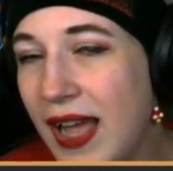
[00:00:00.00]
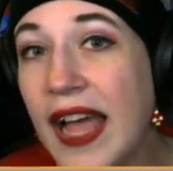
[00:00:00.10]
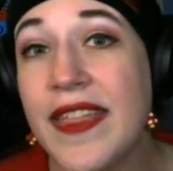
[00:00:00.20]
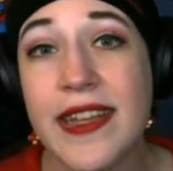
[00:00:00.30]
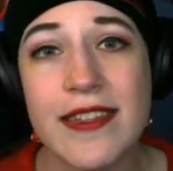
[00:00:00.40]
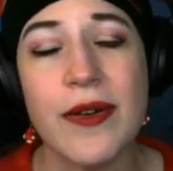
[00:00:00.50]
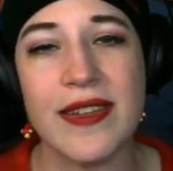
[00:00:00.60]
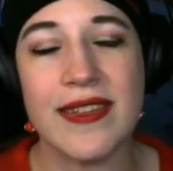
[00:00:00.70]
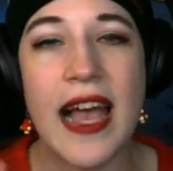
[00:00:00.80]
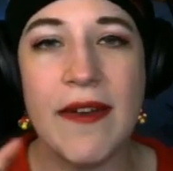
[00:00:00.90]
I think so, because
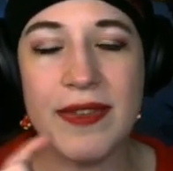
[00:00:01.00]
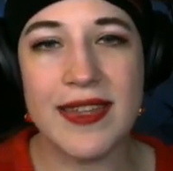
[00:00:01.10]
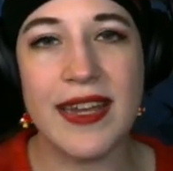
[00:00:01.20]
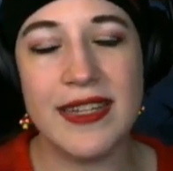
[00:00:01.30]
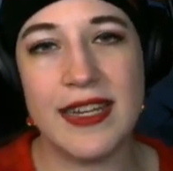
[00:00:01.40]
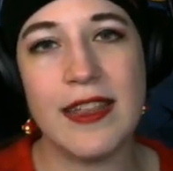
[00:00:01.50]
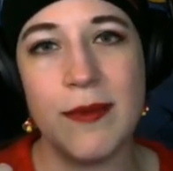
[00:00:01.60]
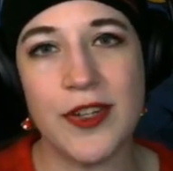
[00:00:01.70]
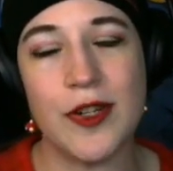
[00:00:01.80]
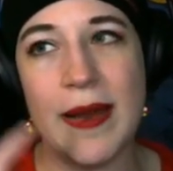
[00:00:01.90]
it's half a second to get the
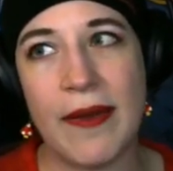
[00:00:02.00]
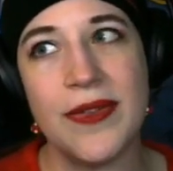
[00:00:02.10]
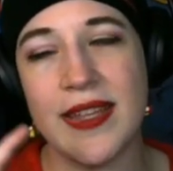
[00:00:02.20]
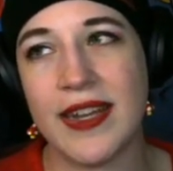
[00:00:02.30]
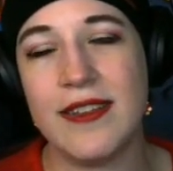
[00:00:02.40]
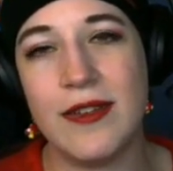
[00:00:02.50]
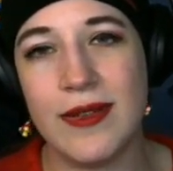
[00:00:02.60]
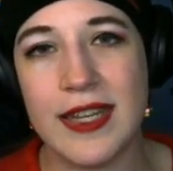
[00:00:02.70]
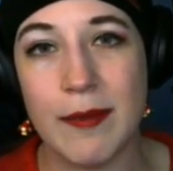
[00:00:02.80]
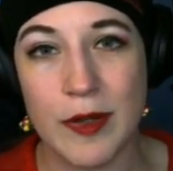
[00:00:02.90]
mushroom, half a second to do
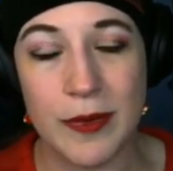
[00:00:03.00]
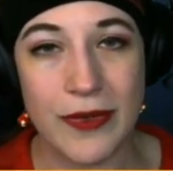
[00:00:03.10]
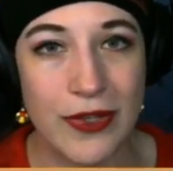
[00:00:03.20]
the damage boost.